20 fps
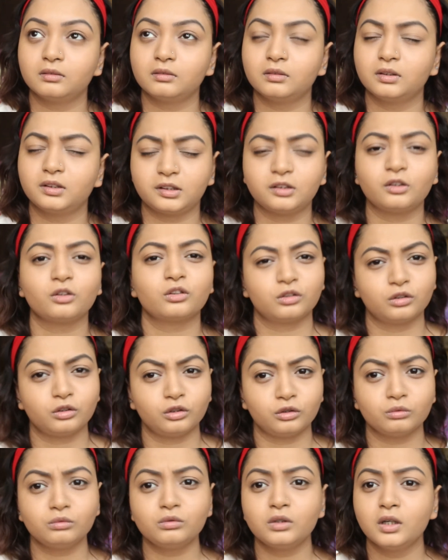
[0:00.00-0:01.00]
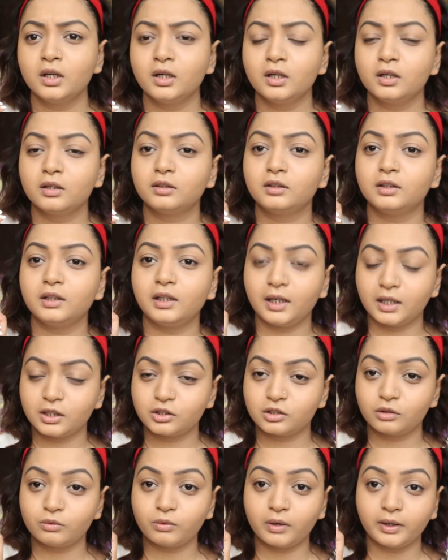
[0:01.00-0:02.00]
It's not new. The Age
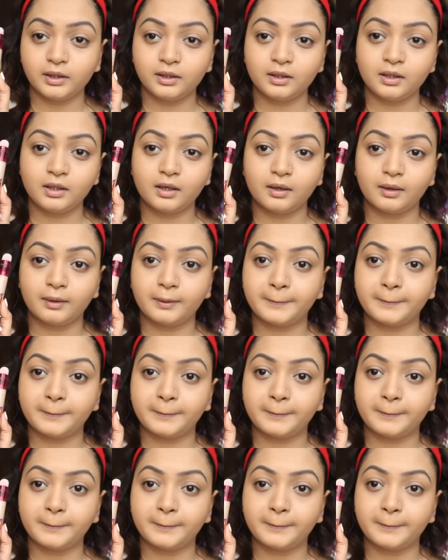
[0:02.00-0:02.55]
Rewind